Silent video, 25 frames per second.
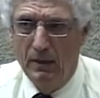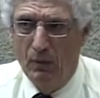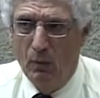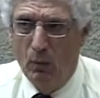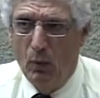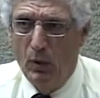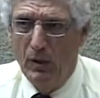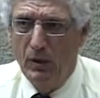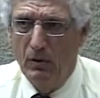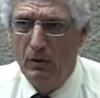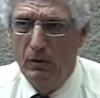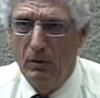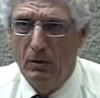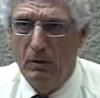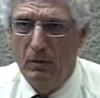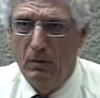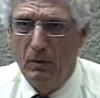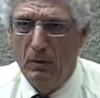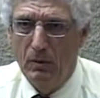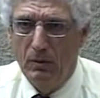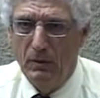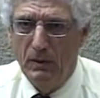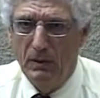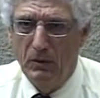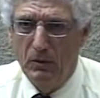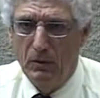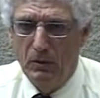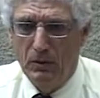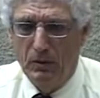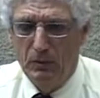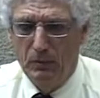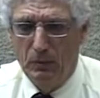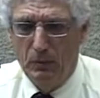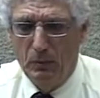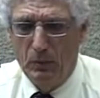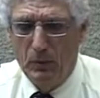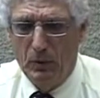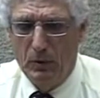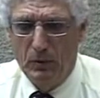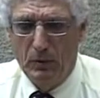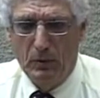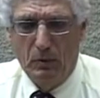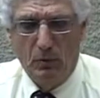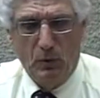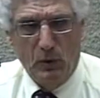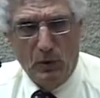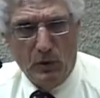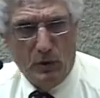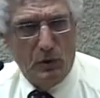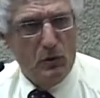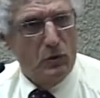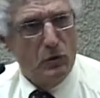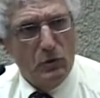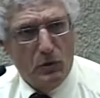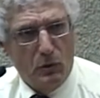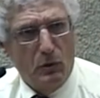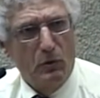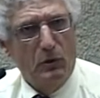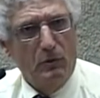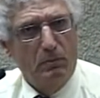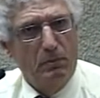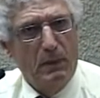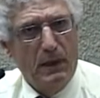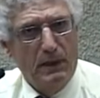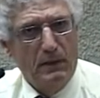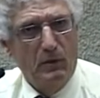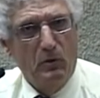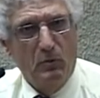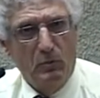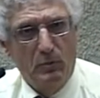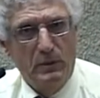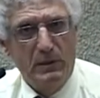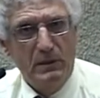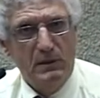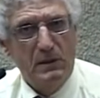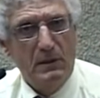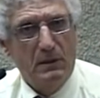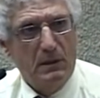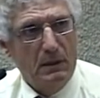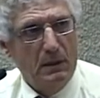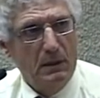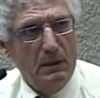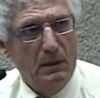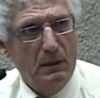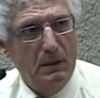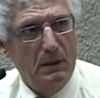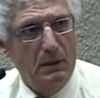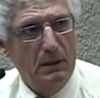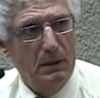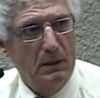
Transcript: we're concerned by the obesity.